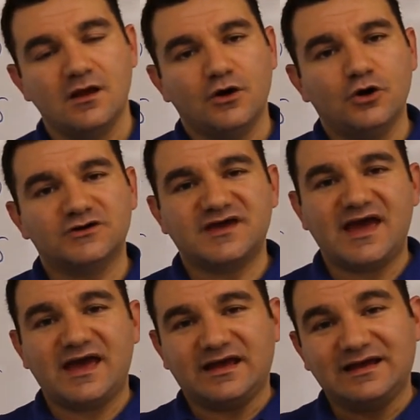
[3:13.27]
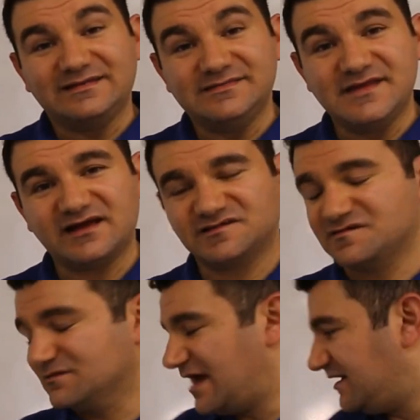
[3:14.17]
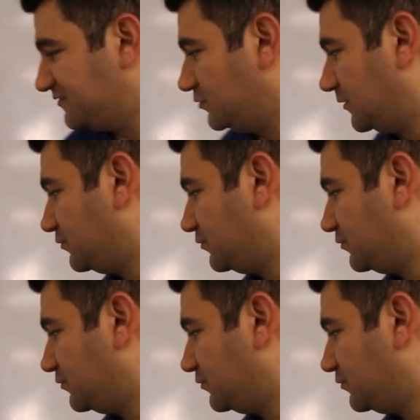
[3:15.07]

Okay, next to last one.